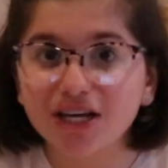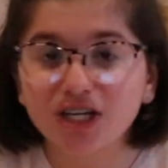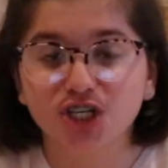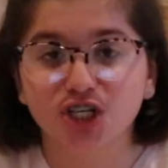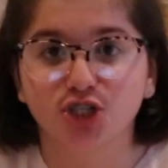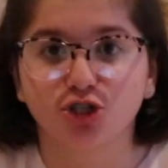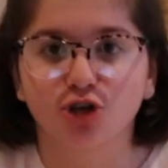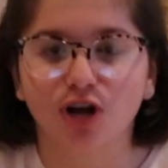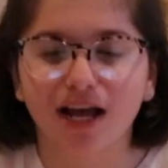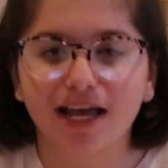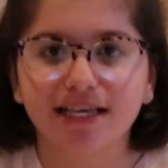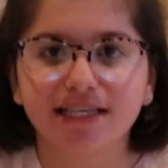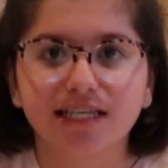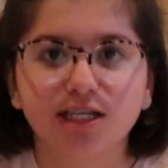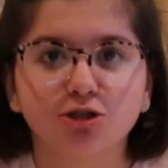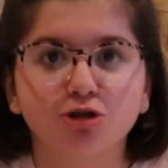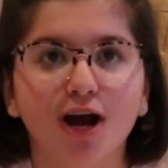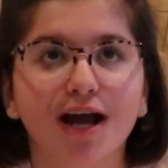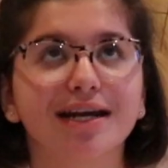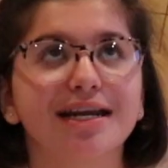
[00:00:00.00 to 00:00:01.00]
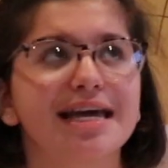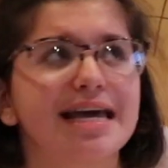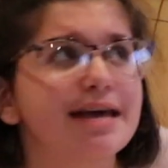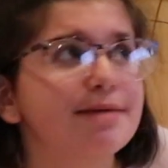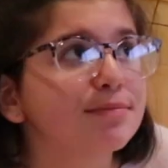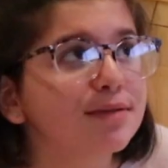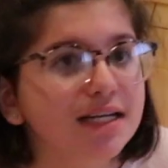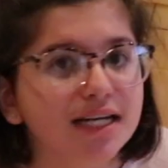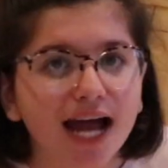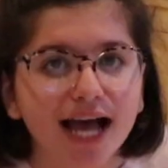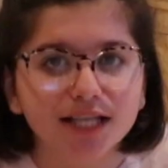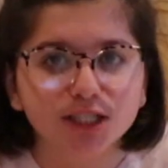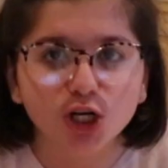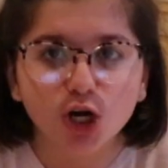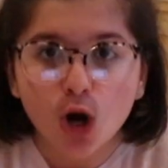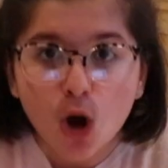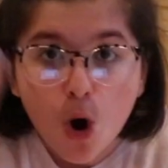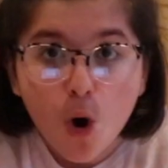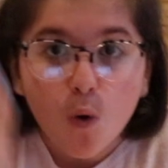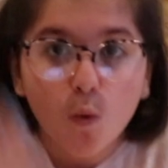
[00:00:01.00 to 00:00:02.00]
Is he trying to hypnotize
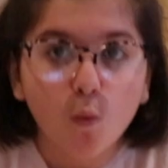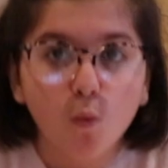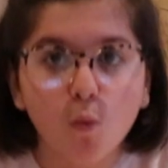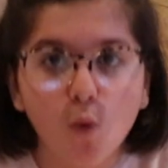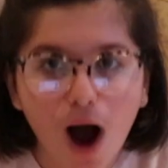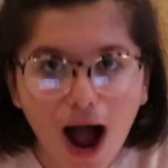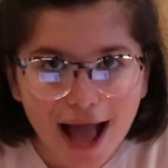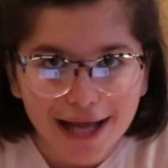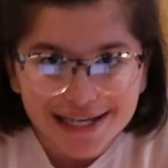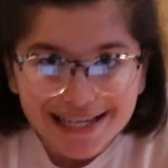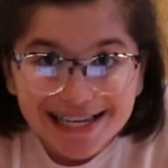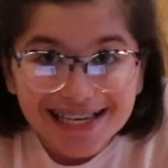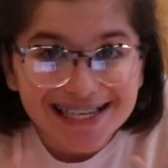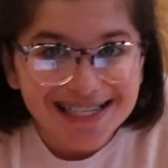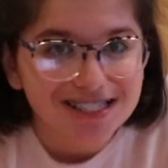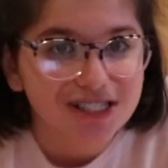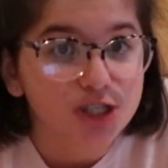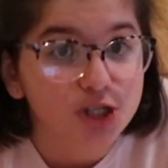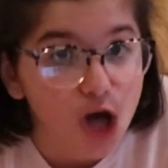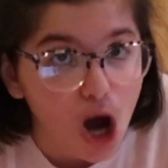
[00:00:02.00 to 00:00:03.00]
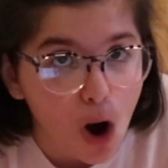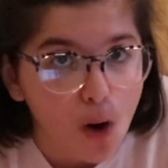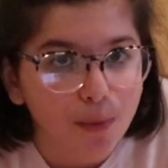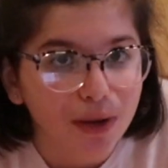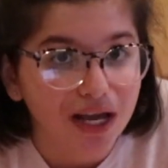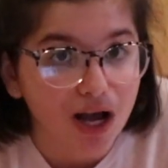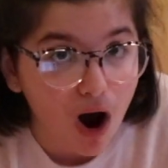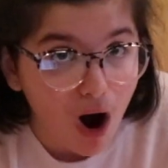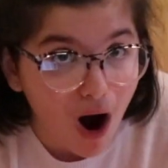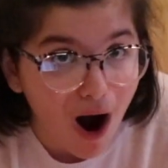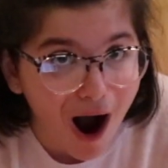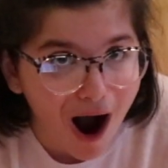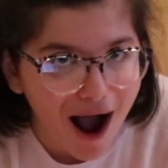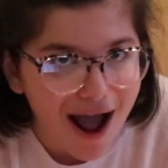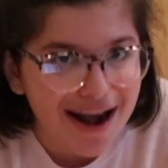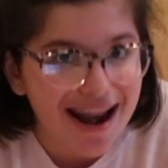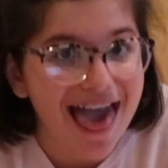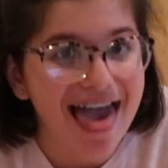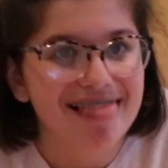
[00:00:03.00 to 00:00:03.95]
her? What is going on?